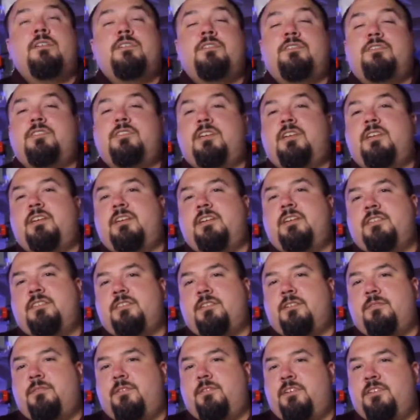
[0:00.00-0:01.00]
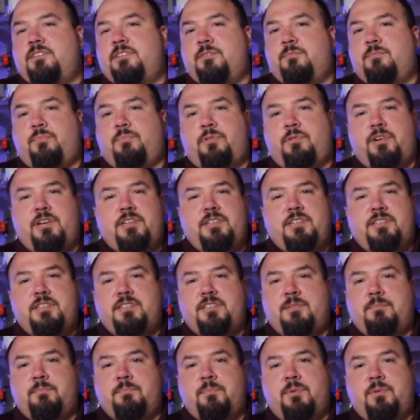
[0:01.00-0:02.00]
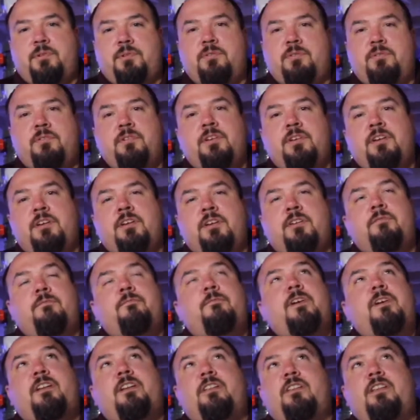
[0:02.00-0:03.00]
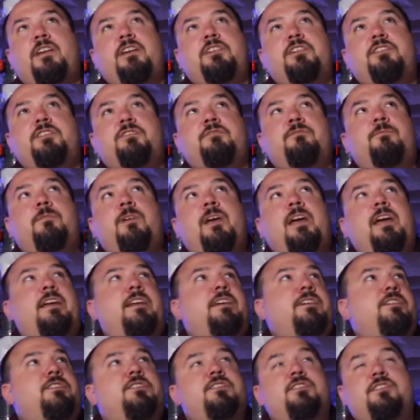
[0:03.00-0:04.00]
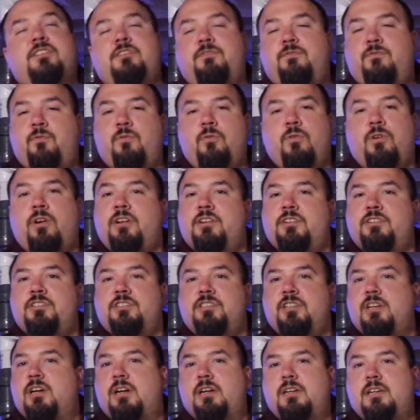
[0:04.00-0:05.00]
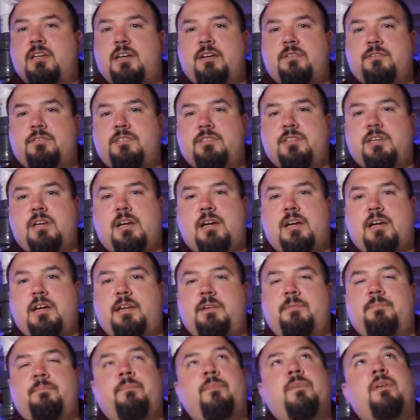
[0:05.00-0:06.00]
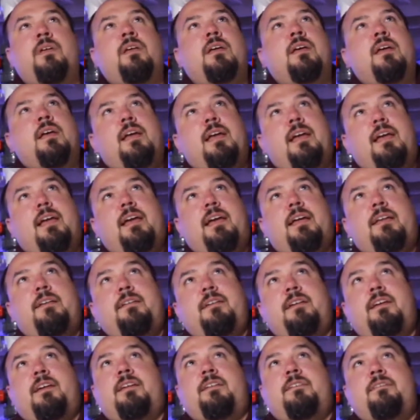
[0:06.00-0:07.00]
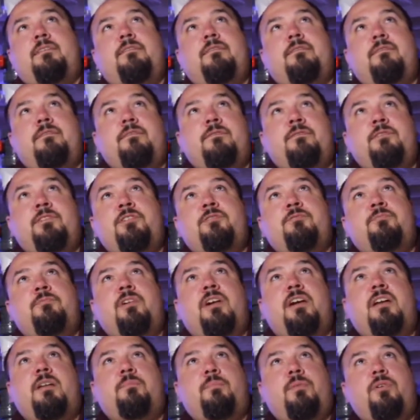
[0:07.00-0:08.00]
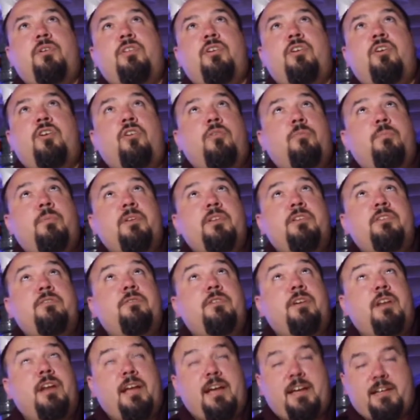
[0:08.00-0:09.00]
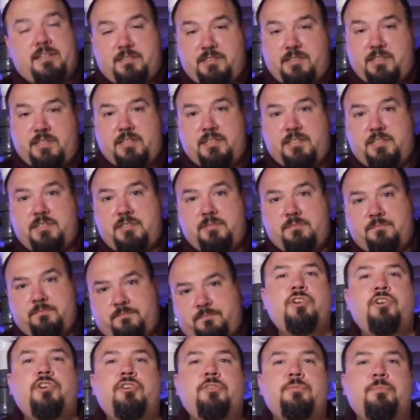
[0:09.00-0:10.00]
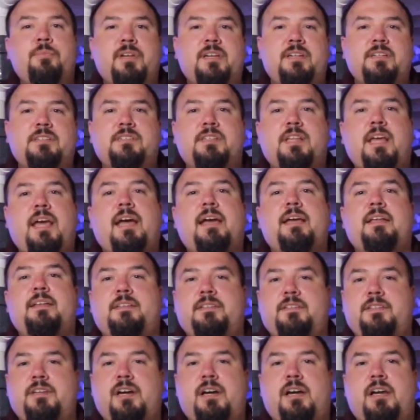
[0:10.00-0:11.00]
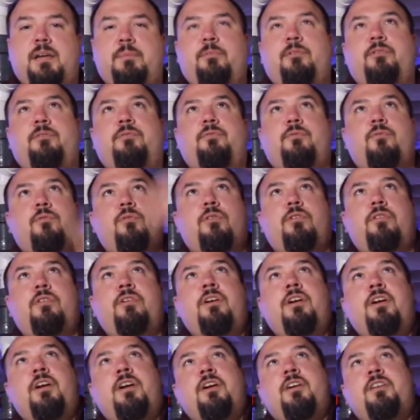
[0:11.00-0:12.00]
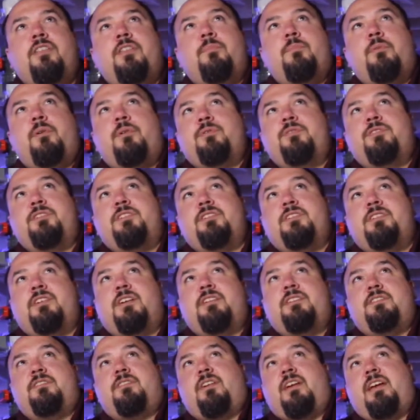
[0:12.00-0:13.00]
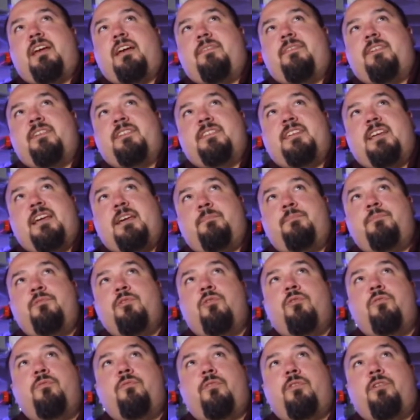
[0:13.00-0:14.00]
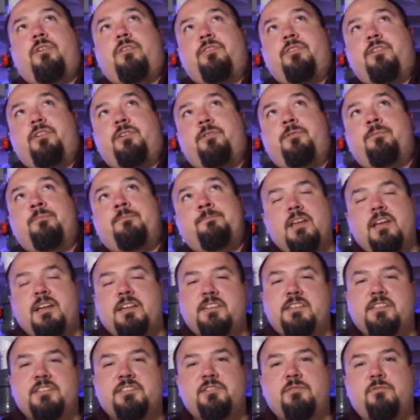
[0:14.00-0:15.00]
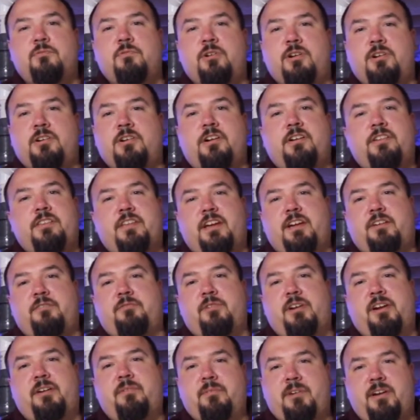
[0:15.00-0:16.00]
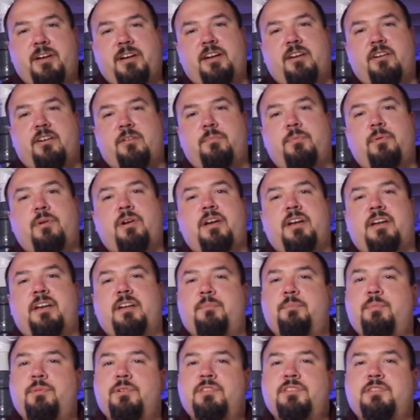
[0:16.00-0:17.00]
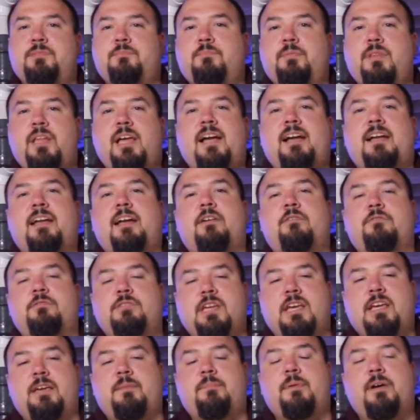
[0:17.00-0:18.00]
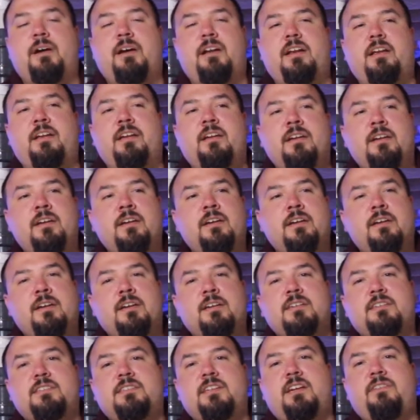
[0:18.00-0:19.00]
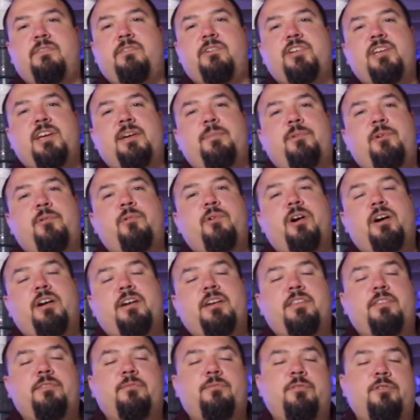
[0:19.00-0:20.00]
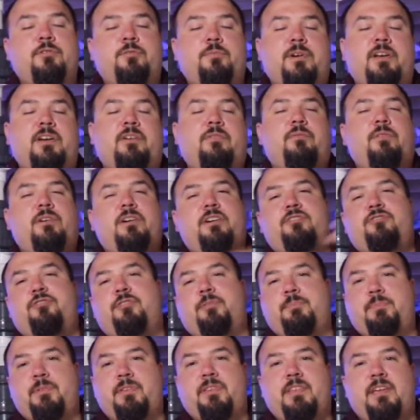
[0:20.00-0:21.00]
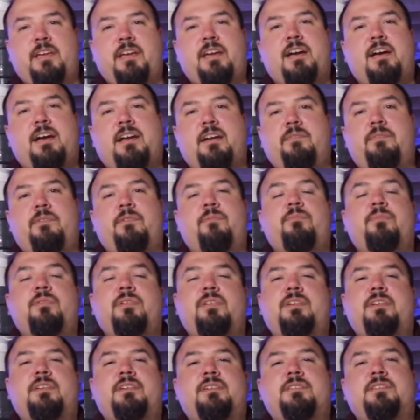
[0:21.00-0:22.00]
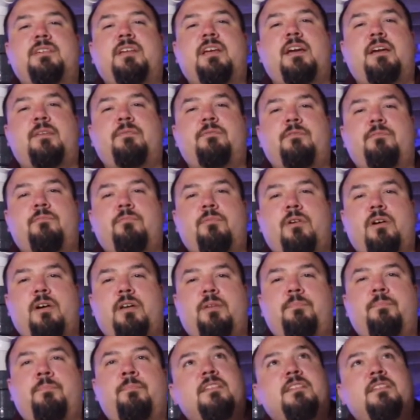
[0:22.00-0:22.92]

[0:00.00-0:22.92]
You can see it's a pretty simple ventilation fan. It's just a 4-inch duct outside, and when you kind of pull it open, you can access the humidistat and timer for the motion sensor. I have it taped over, although it doesn't work all that great right now. I'm probably going to put some blackout tape on it, because every time I walk in the room, I don't want to trip the thing on if it really doesn't have to run.